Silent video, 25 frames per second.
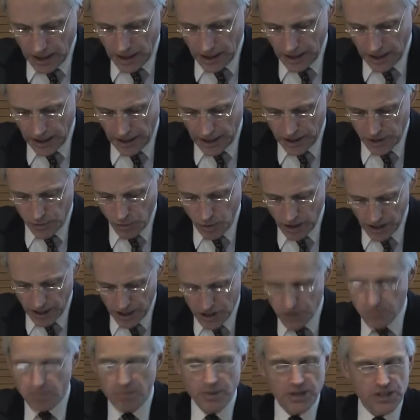as well
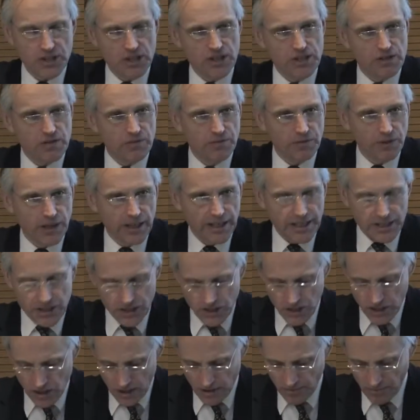as business
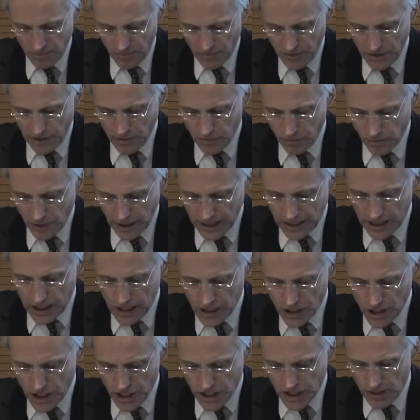advice,
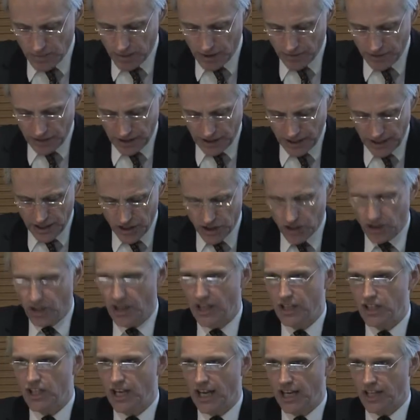regulatory simplification,
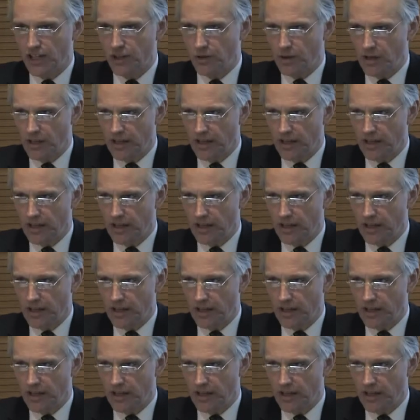and tax